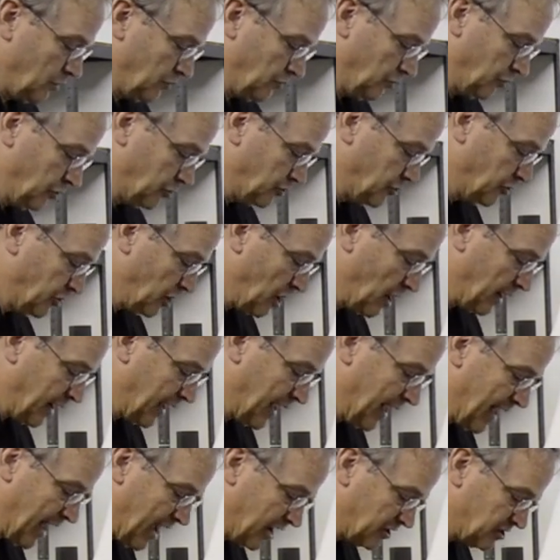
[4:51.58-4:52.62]
the chuck
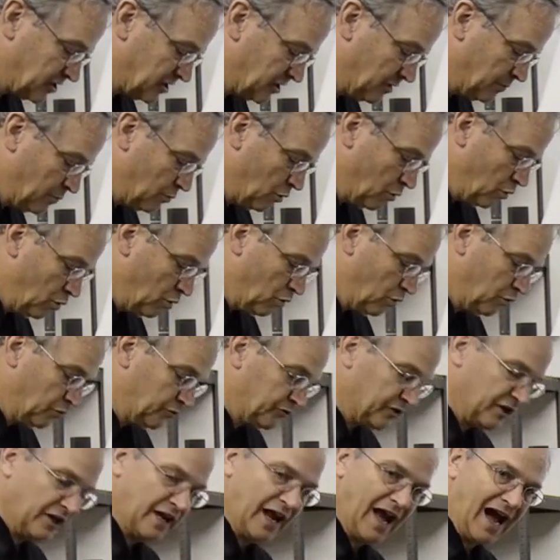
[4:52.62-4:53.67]
actually
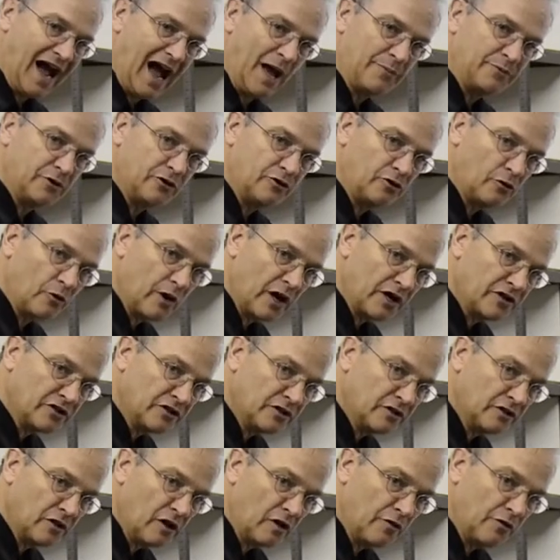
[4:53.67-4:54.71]
moves in the opposite
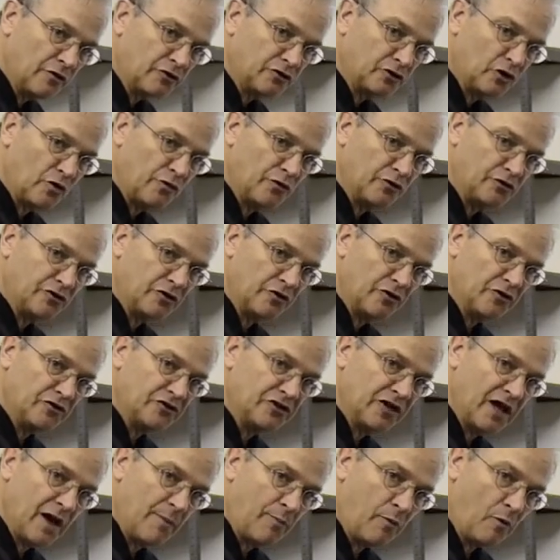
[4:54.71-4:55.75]
direction of the surface of the
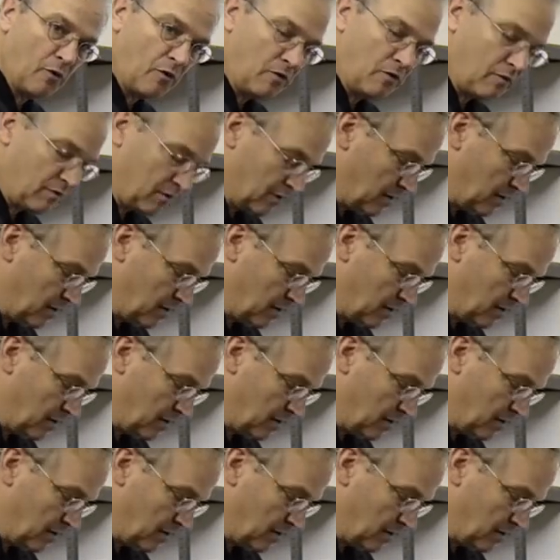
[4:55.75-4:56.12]
sample,